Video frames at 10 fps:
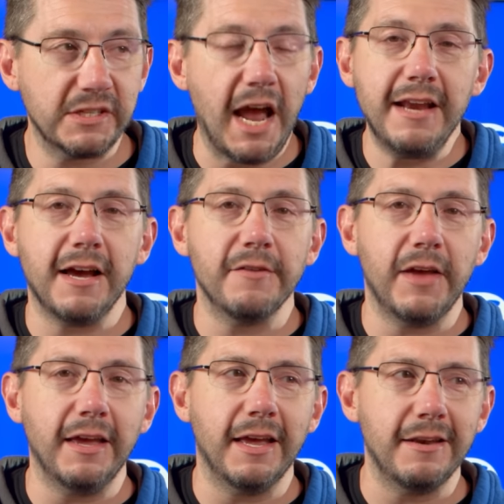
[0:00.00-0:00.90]

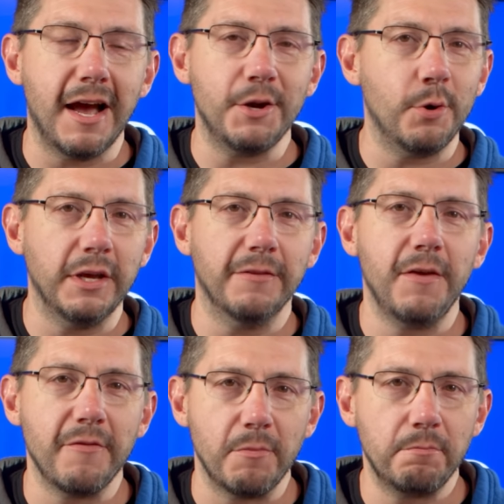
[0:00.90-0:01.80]
skydiving and not knowing if
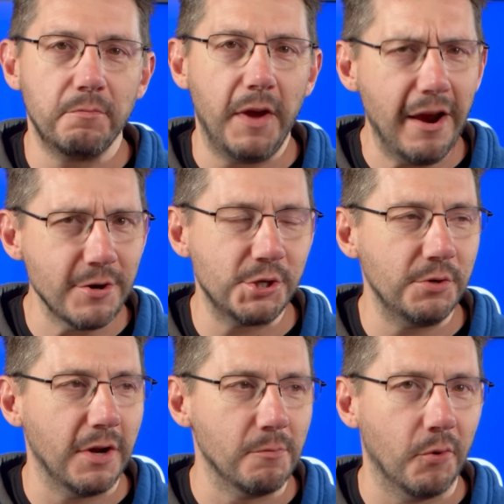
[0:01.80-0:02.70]
you have a
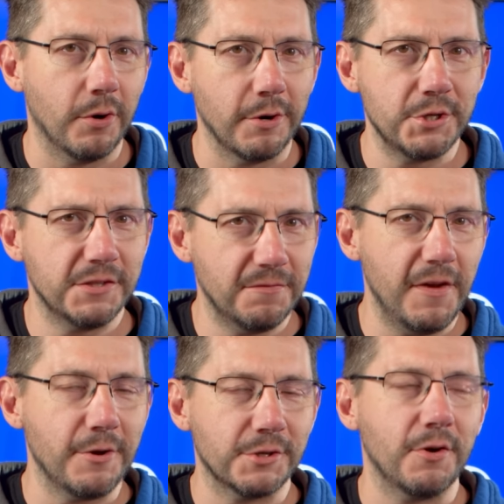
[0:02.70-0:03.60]
parachute on board or just
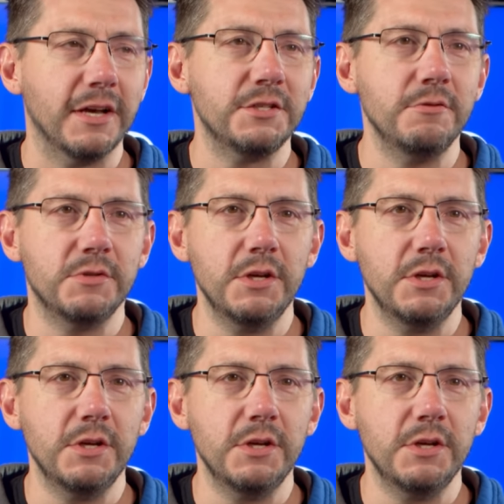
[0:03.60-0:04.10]
fingers crossed you